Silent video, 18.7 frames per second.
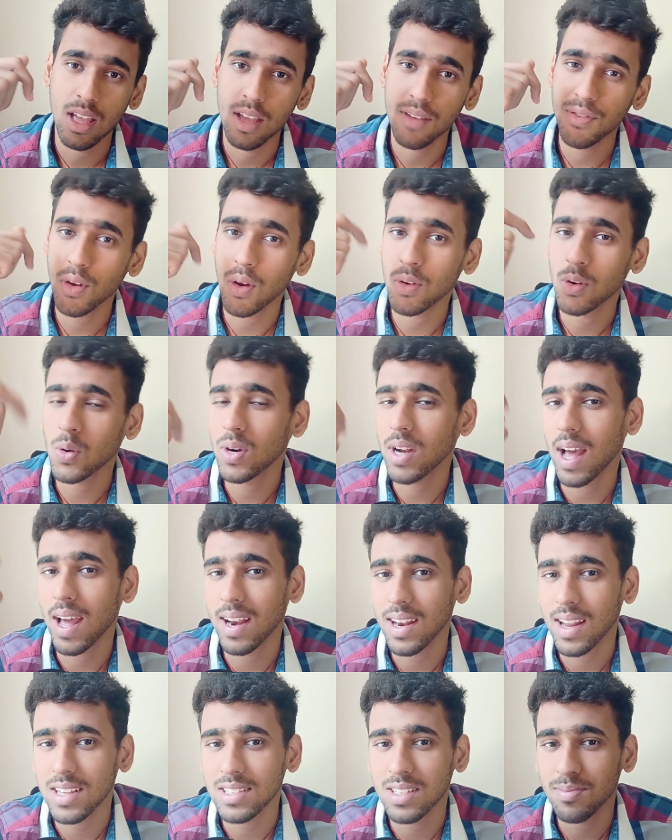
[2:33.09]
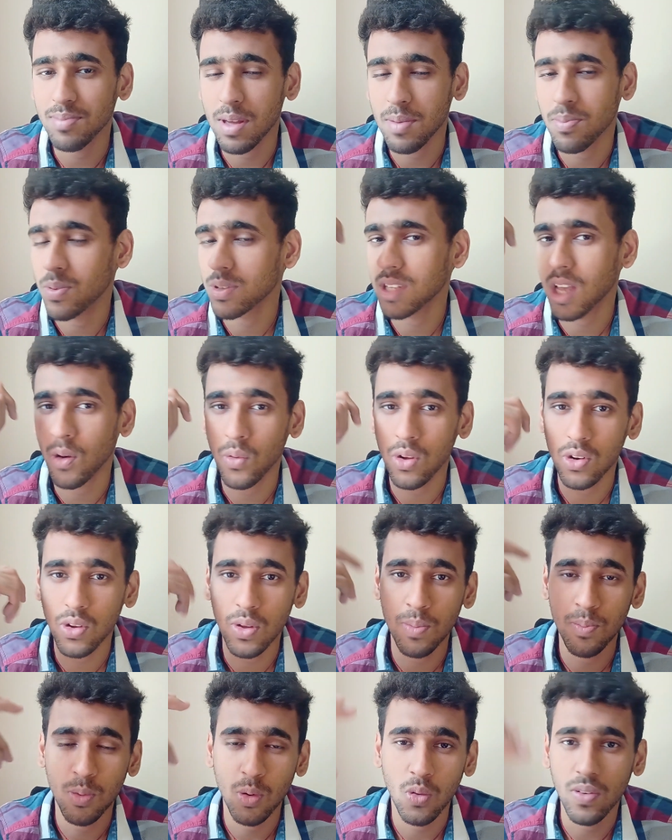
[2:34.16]
If you don't analyze the papers, how will
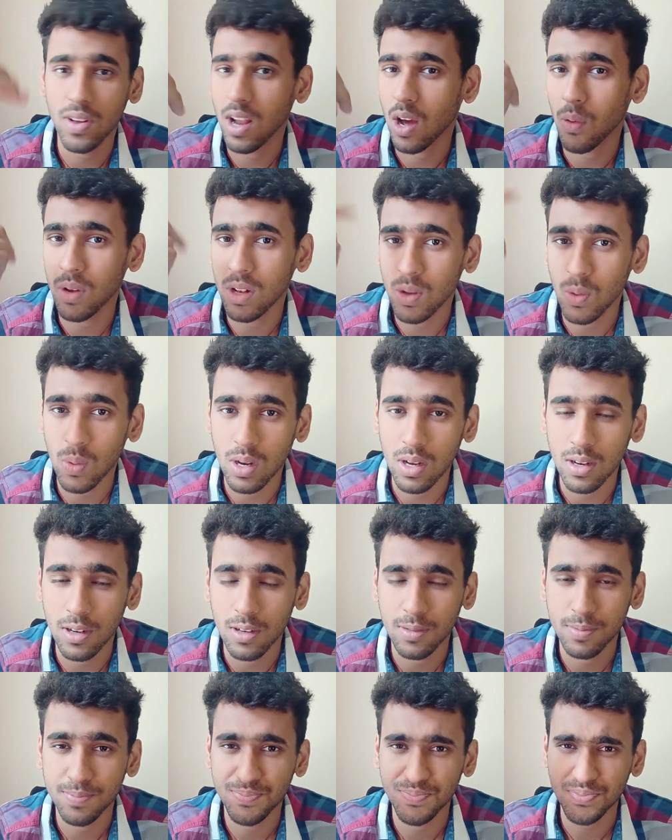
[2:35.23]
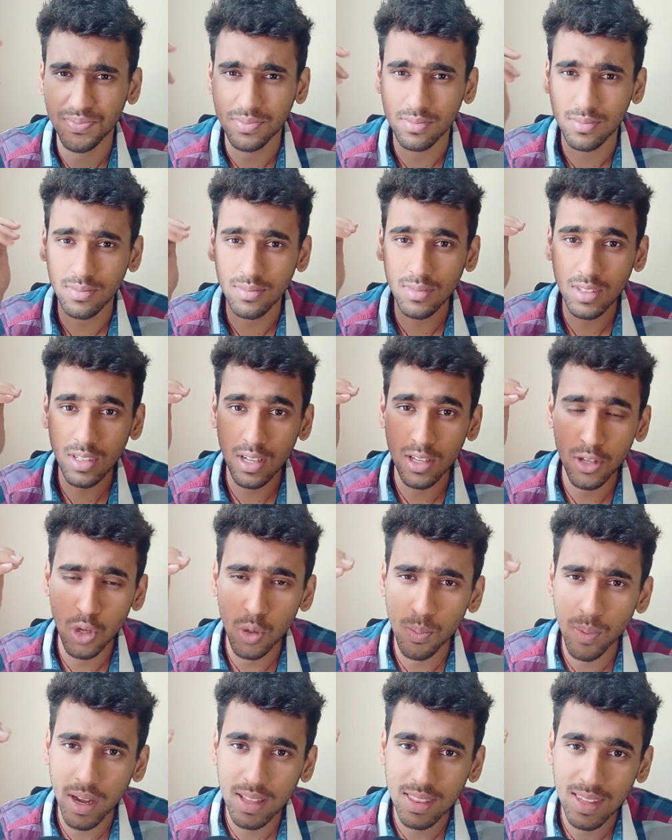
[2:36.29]
you improve and how will you learn?
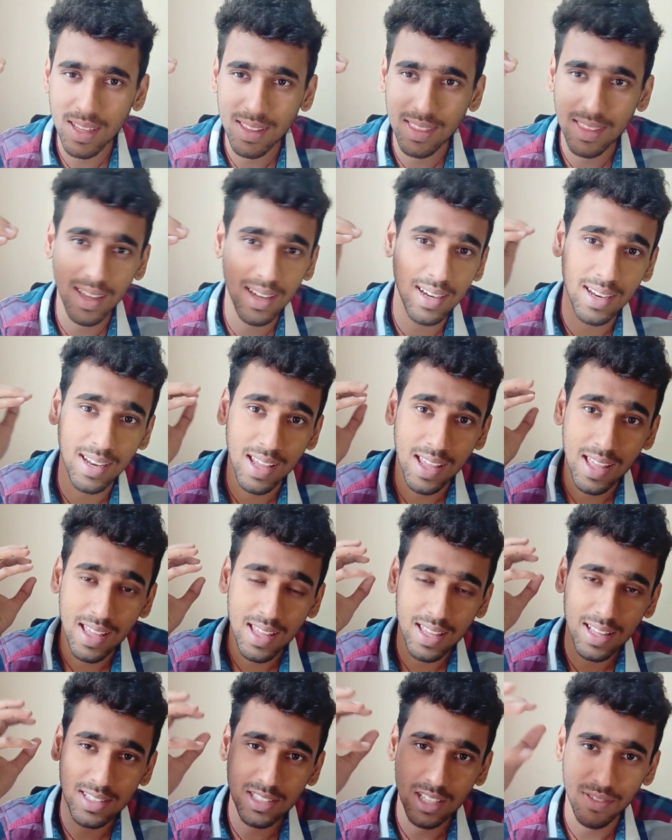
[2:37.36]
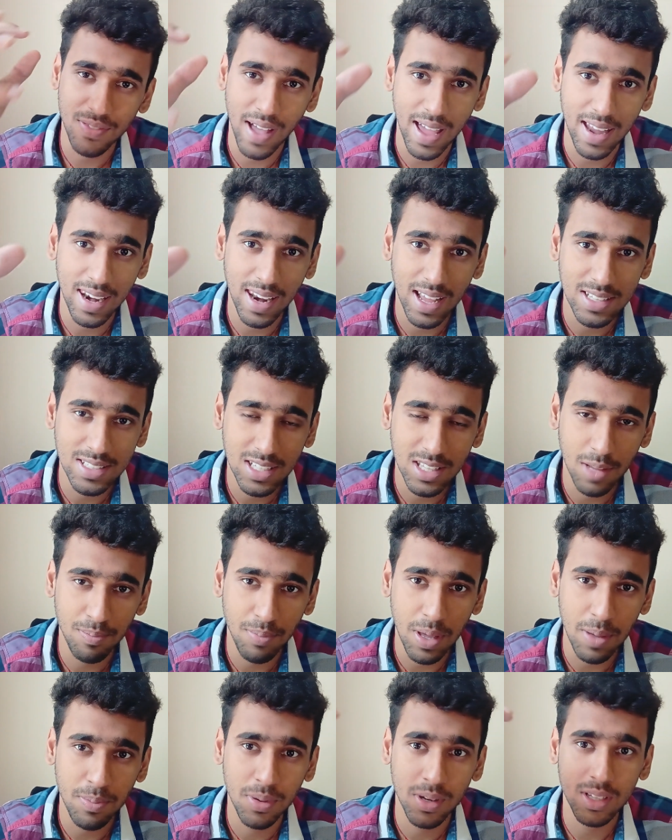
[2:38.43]
You might think that instead of analyzing the
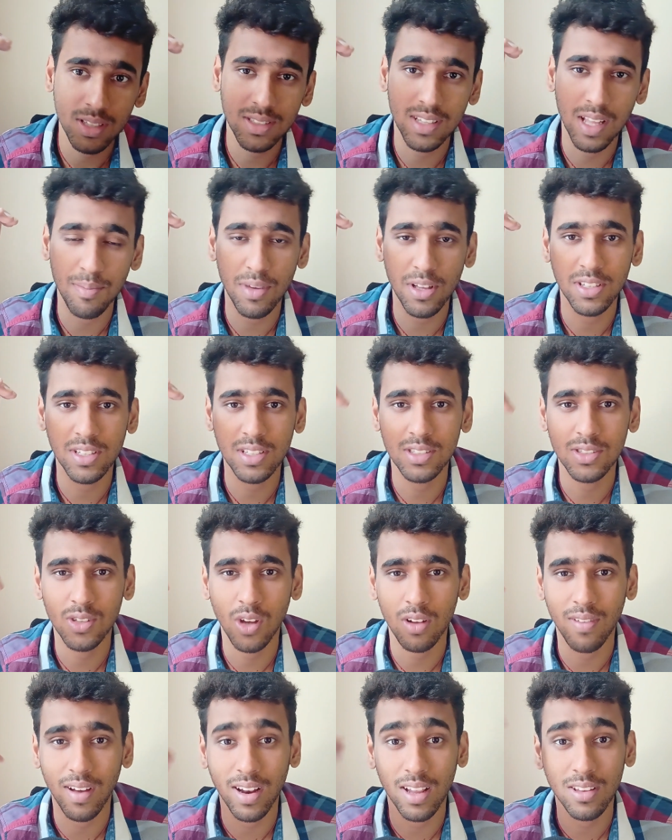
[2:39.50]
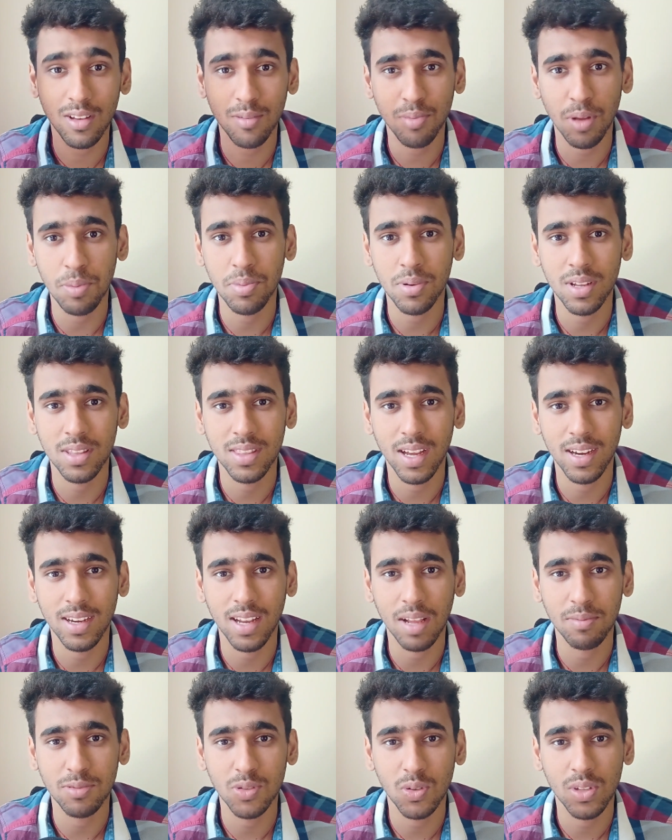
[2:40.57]
papers, let me just solve another paper in that
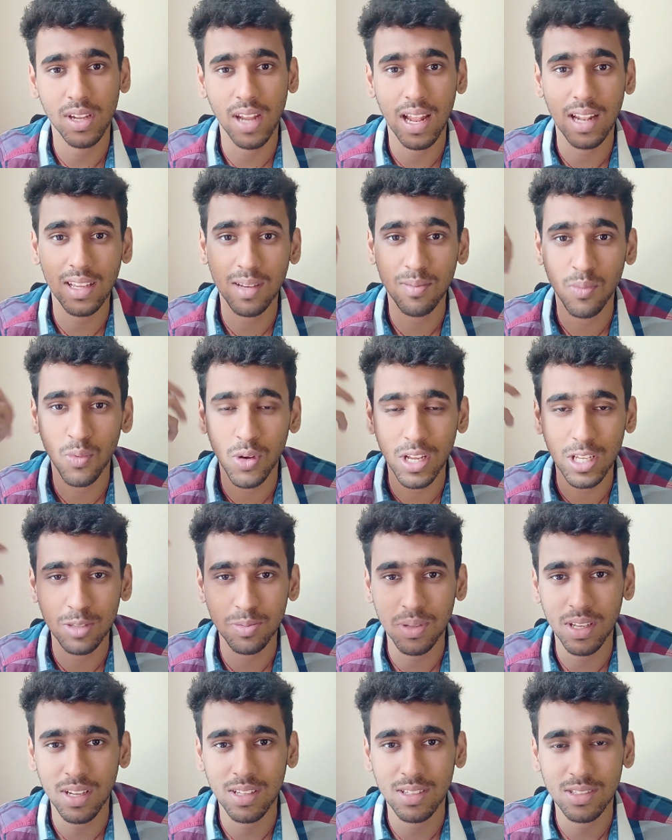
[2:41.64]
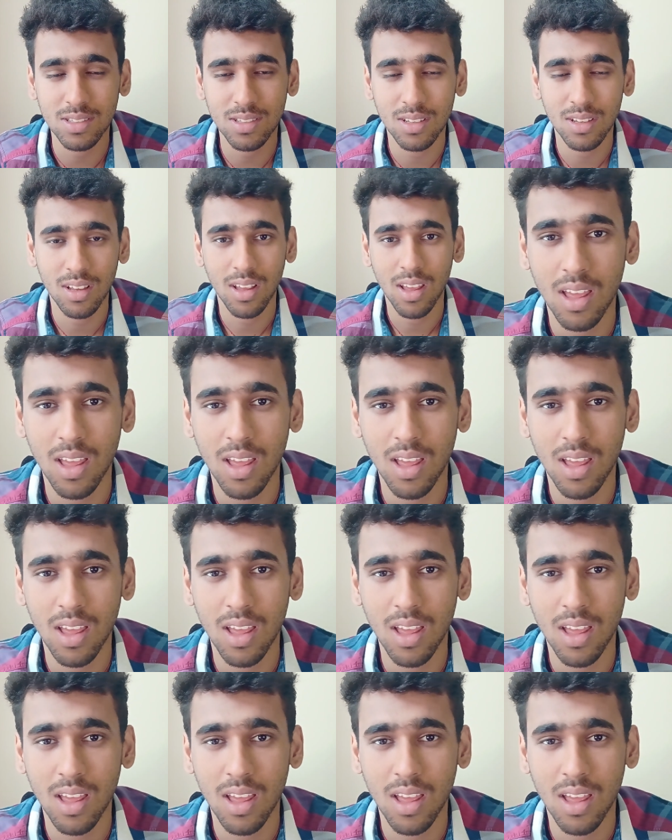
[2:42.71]
time so that I'll get more experience.